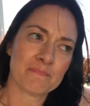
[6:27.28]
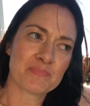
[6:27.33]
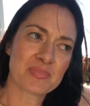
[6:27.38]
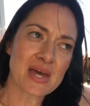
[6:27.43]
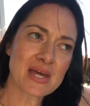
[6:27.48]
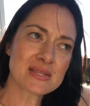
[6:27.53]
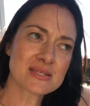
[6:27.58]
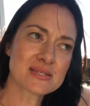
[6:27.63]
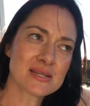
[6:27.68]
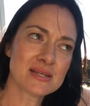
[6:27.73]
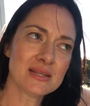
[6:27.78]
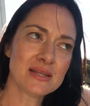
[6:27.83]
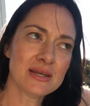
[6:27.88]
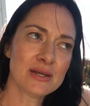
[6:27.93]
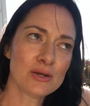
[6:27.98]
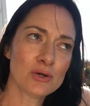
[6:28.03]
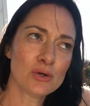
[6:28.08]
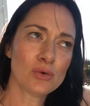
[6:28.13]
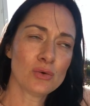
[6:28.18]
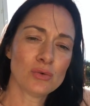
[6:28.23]
that's a
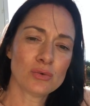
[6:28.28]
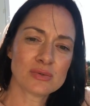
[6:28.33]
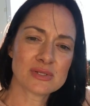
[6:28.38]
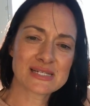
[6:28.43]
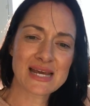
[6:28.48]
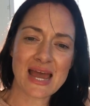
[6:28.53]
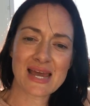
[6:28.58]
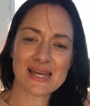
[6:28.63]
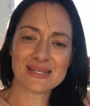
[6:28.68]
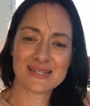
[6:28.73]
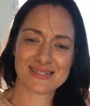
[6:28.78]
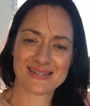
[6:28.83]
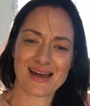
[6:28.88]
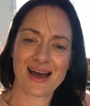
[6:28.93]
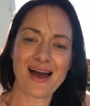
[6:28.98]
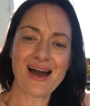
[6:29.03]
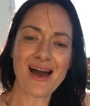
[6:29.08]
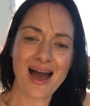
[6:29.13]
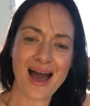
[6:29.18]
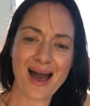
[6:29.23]
little taster.
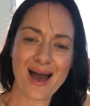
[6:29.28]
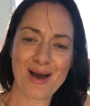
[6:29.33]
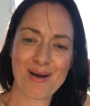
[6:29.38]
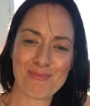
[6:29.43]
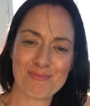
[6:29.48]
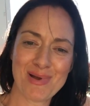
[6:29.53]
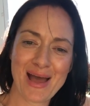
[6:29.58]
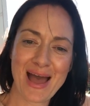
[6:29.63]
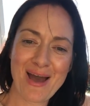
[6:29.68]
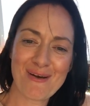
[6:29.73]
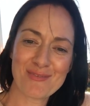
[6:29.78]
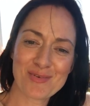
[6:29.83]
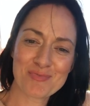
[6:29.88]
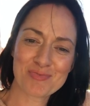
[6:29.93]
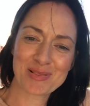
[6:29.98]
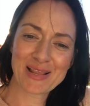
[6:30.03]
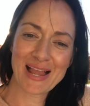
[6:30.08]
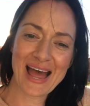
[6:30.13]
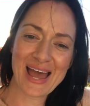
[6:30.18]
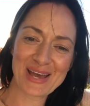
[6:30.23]
Have a
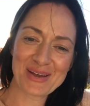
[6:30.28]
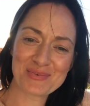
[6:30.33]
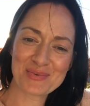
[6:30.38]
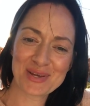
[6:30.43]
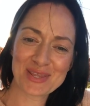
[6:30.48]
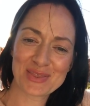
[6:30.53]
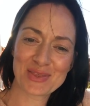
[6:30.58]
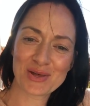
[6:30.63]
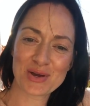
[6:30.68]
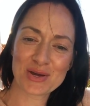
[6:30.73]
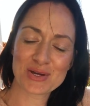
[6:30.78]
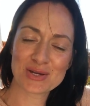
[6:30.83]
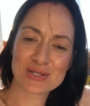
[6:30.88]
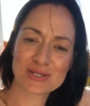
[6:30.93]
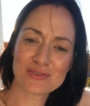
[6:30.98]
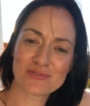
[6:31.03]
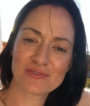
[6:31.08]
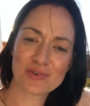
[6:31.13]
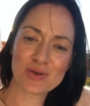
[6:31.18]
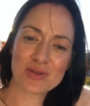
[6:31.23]
play with
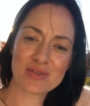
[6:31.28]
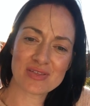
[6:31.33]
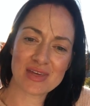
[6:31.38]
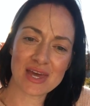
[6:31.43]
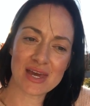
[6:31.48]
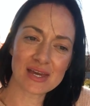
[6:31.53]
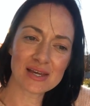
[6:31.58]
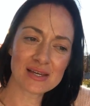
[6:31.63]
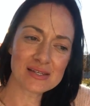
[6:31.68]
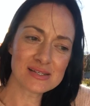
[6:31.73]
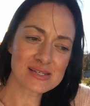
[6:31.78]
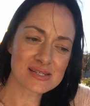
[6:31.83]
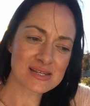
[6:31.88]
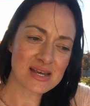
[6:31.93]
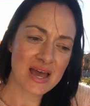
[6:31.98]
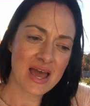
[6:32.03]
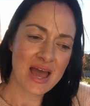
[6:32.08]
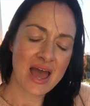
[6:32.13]
those few things